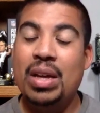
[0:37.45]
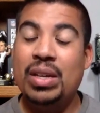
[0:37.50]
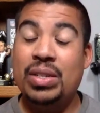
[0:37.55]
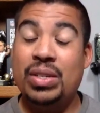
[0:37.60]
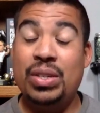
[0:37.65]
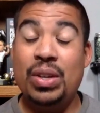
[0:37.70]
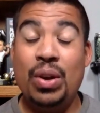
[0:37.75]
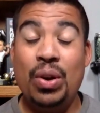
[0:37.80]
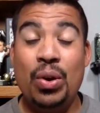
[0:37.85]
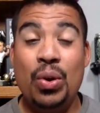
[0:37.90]

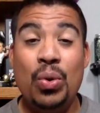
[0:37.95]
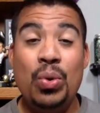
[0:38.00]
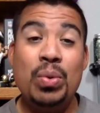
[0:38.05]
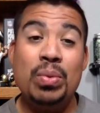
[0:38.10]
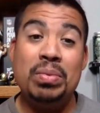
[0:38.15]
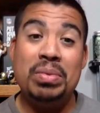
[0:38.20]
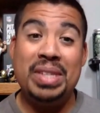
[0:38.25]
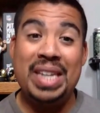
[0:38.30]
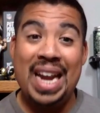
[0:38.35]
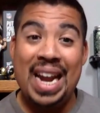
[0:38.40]

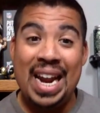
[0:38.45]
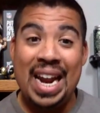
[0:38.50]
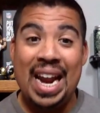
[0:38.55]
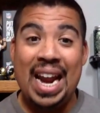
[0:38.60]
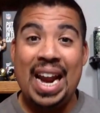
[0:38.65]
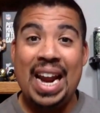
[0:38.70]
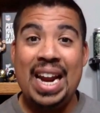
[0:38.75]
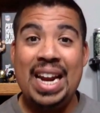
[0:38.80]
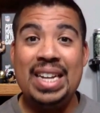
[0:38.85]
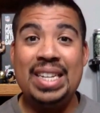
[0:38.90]
So day
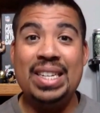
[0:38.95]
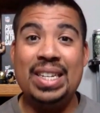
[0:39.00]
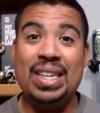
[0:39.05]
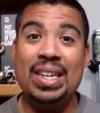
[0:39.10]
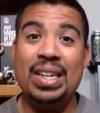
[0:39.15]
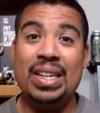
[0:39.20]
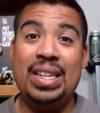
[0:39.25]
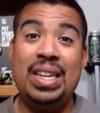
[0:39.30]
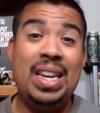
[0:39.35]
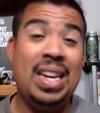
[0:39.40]

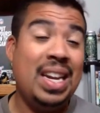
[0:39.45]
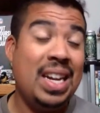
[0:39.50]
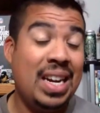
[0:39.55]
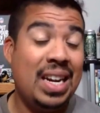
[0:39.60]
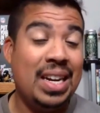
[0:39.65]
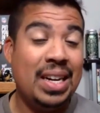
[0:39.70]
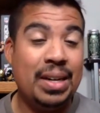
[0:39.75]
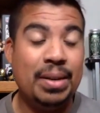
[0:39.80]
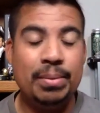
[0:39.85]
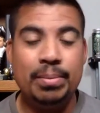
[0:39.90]

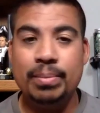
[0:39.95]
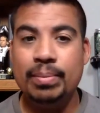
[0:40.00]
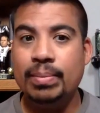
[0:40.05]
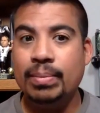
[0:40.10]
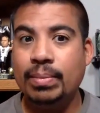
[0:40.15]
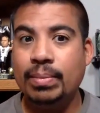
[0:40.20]
18,